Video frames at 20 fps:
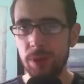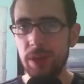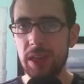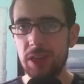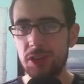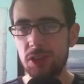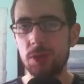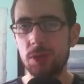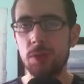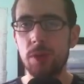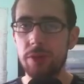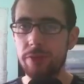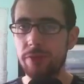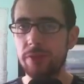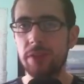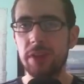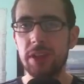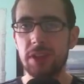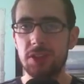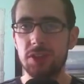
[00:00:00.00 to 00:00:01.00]
it too
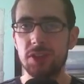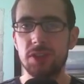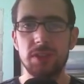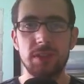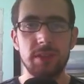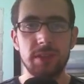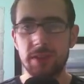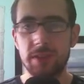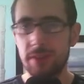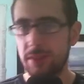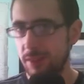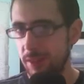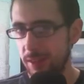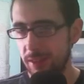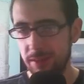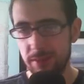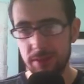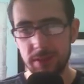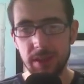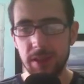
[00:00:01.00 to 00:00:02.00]
often, it's just
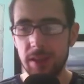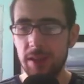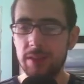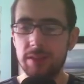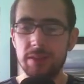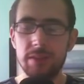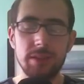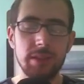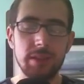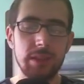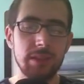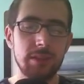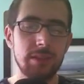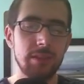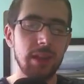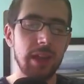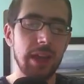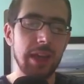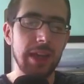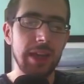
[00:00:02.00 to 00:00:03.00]

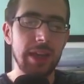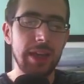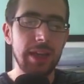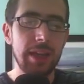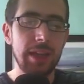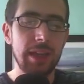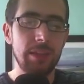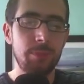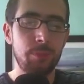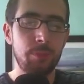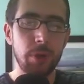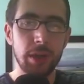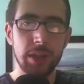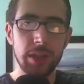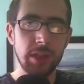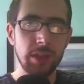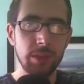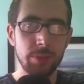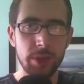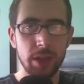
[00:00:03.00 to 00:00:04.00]
it's
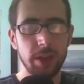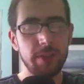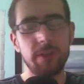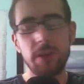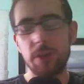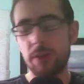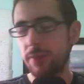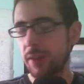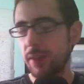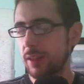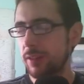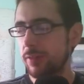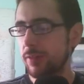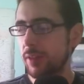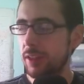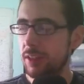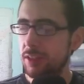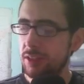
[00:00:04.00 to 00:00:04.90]
breaking your workflow effectively.